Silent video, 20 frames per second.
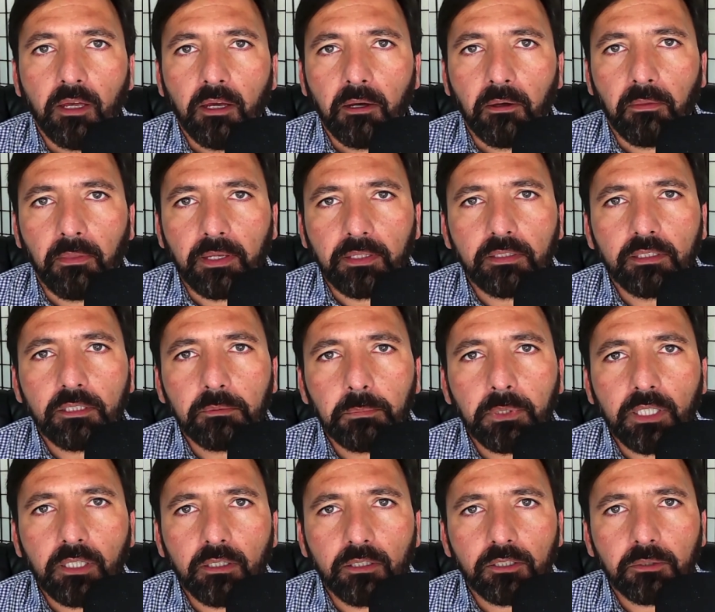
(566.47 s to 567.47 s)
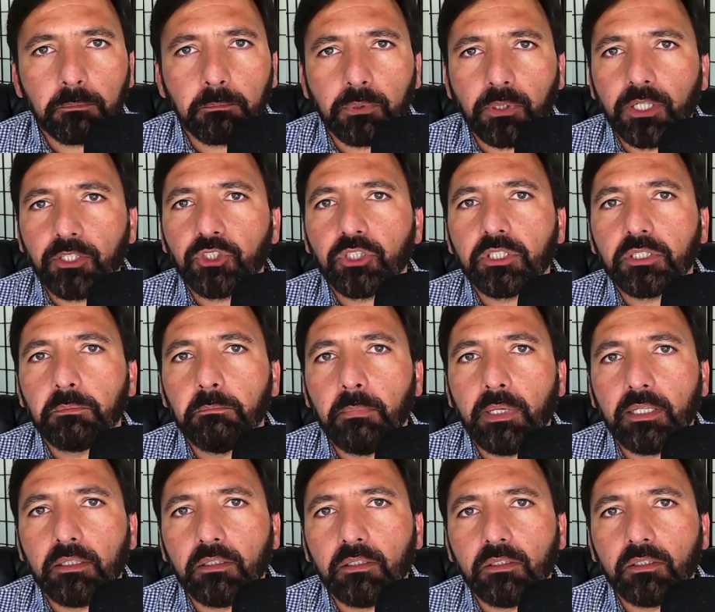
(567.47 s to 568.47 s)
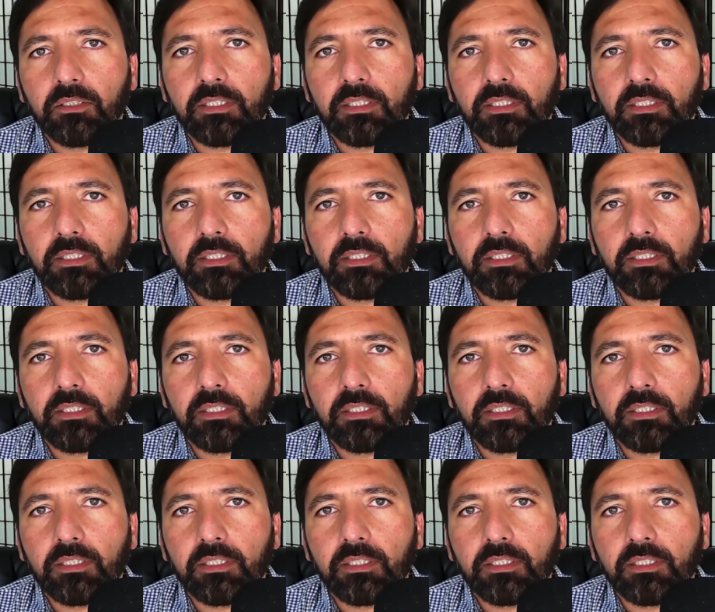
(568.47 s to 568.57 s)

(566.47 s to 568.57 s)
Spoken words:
That is because precious metals